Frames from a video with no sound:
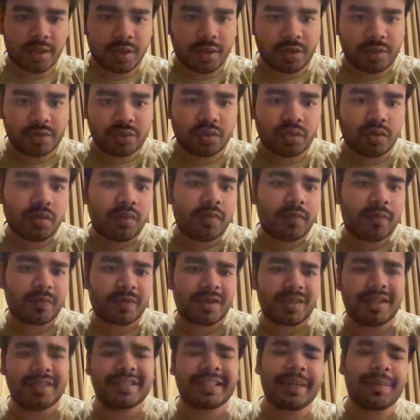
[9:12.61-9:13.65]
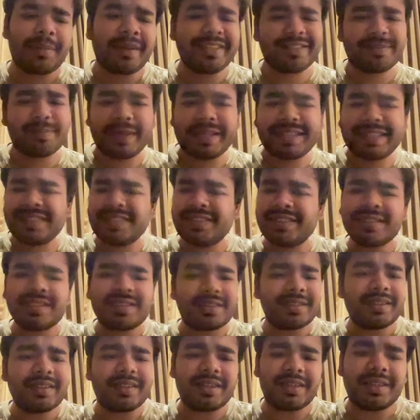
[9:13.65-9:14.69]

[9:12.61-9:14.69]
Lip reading: So the schema is basic structure.